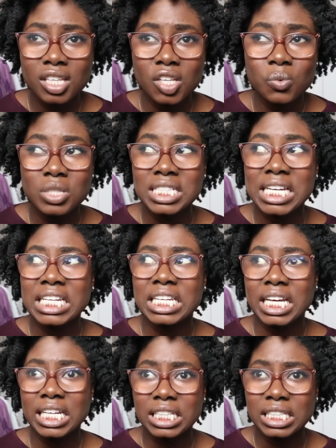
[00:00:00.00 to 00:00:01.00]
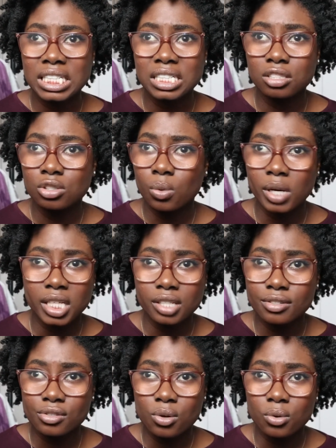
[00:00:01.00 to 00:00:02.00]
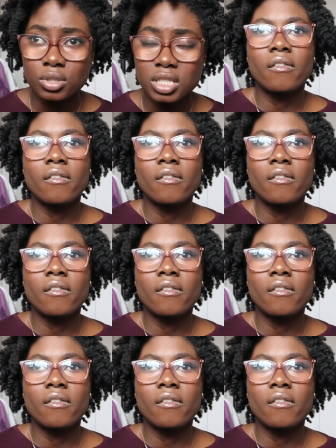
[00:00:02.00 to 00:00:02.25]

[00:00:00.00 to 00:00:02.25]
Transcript: he was like 19, 20 years old.